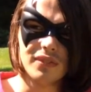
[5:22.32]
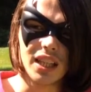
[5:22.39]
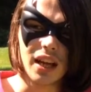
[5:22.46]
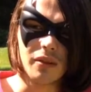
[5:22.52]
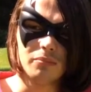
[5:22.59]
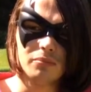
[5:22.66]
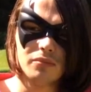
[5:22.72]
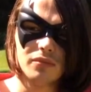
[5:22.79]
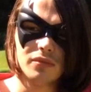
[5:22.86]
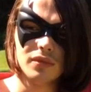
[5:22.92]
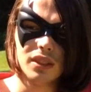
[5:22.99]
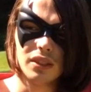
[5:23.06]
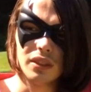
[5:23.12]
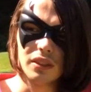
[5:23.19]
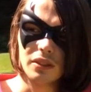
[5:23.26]
Yeah.
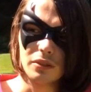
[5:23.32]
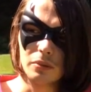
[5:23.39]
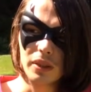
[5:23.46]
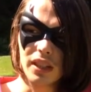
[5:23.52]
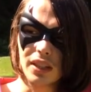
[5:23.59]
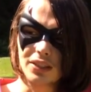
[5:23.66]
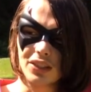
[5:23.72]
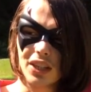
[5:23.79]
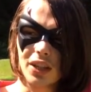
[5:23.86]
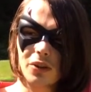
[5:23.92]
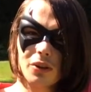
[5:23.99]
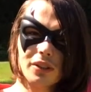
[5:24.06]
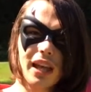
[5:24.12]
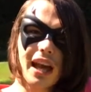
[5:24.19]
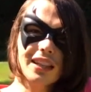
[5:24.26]
Speaking of
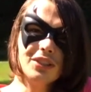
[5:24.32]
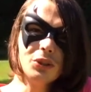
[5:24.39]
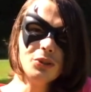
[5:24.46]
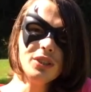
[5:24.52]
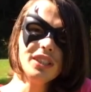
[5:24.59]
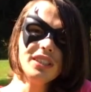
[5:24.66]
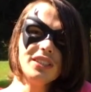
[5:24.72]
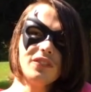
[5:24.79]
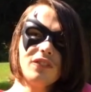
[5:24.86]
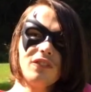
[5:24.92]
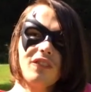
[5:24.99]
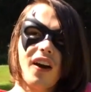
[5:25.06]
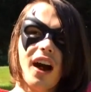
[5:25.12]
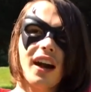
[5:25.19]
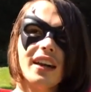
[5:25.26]
Scarecrow, that's who he's
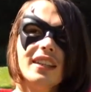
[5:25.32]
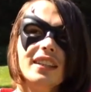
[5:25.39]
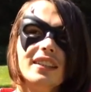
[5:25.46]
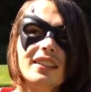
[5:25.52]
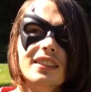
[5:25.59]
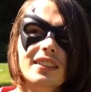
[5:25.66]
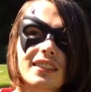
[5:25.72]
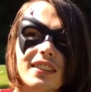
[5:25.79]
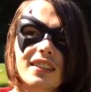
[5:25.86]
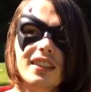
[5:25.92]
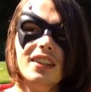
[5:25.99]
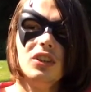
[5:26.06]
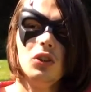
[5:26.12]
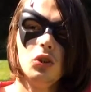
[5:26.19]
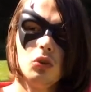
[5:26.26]
fighting.
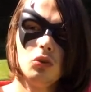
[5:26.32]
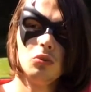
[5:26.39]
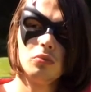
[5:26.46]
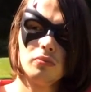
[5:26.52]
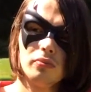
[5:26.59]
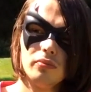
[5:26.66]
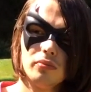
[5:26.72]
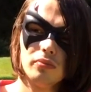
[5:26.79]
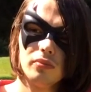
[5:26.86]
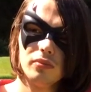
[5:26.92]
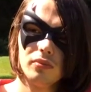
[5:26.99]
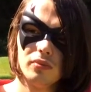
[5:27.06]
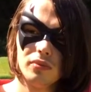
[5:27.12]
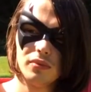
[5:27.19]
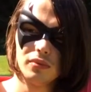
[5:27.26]
Who,
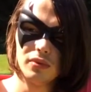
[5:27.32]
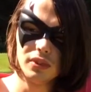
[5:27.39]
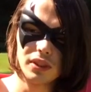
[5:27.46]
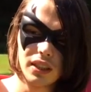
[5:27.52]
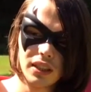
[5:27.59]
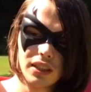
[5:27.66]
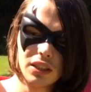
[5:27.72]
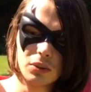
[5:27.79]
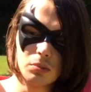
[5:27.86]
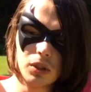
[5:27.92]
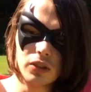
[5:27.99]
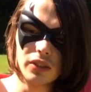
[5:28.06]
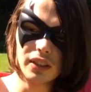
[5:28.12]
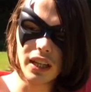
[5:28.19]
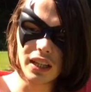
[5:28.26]
in this
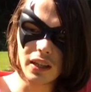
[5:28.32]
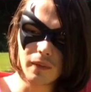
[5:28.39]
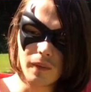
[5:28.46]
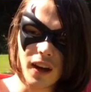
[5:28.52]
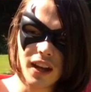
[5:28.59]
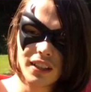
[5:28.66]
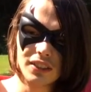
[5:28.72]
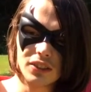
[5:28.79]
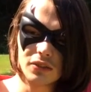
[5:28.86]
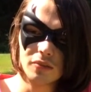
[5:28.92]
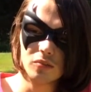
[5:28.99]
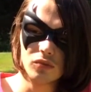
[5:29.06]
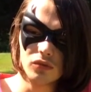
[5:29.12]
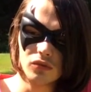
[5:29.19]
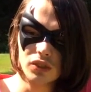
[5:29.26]
movie that combines
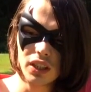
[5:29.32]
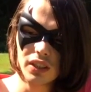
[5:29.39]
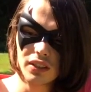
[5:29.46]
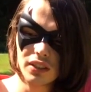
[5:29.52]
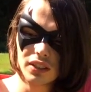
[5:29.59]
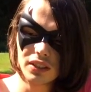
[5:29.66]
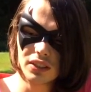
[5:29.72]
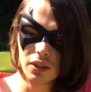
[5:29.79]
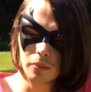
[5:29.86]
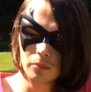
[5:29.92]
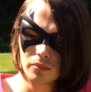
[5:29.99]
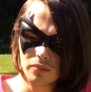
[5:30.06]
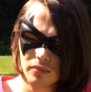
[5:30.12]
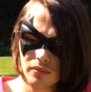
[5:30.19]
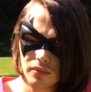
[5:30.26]

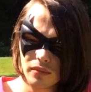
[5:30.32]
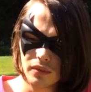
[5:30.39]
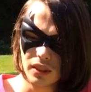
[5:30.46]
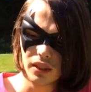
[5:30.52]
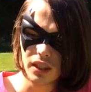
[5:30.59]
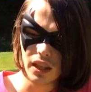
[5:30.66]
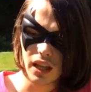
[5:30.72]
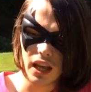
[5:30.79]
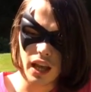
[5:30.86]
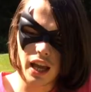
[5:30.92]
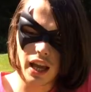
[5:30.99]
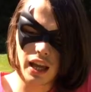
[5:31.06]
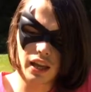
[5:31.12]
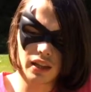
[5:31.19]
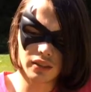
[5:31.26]
realism
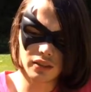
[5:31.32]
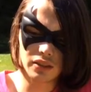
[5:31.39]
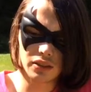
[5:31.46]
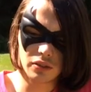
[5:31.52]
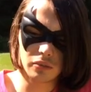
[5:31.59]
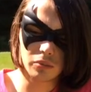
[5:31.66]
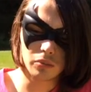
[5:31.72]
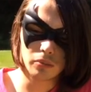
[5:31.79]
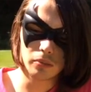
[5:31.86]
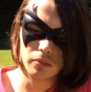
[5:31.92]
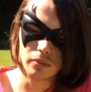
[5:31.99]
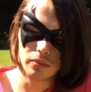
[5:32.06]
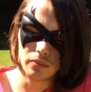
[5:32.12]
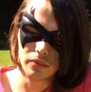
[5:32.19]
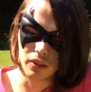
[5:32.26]
and
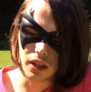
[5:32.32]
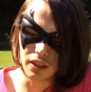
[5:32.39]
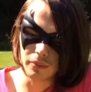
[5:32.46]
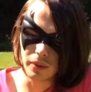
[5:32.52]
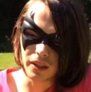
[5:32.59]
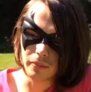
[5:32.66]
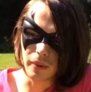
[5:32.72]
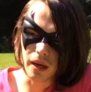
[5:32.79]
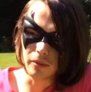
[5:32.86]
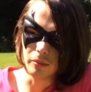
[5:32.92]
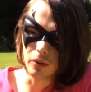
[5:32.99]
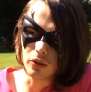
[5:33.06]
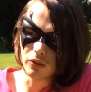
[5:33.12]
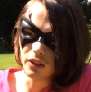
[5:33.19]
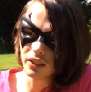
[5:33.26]
trying to make Batman
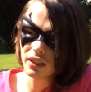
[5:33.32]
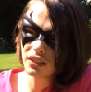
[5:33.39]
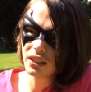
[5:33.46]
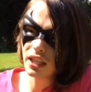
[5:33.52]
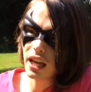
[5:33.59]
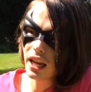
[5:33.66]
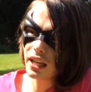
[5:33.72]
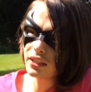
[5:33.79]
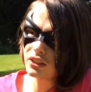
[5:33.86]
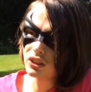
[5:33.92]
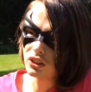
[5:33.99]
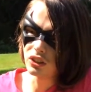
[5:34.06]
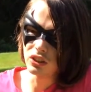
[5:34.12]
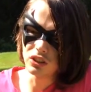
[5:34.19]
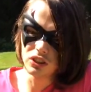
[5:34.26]
more realistic and
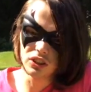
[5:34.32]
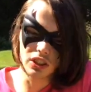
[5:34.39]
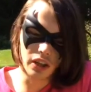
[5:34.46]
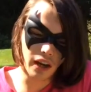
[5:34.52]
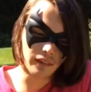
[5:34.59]
still